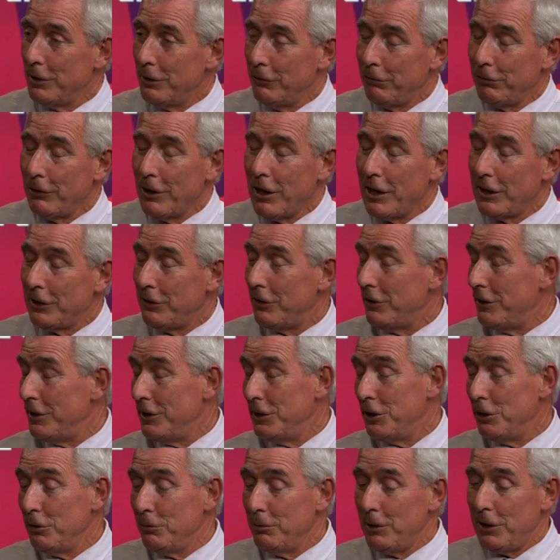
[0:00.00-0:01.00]
flying to the
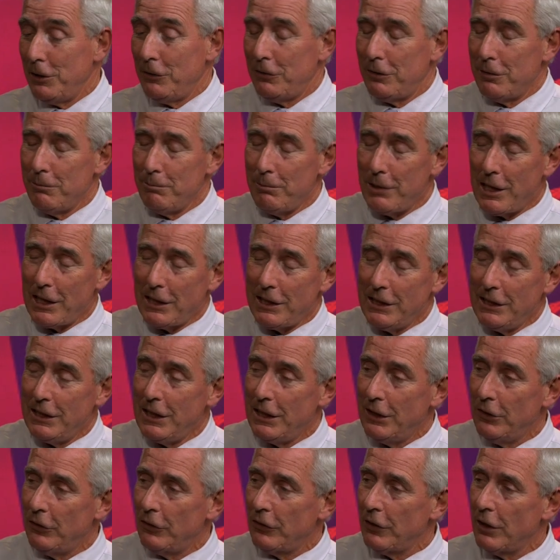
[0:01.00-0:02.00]
US and back
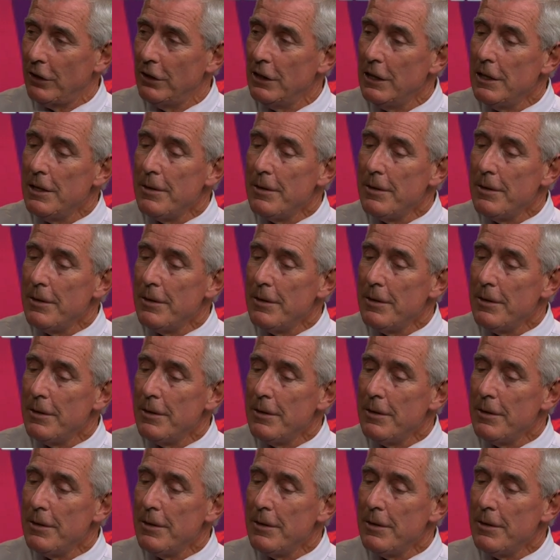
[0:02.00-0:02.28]
again. So,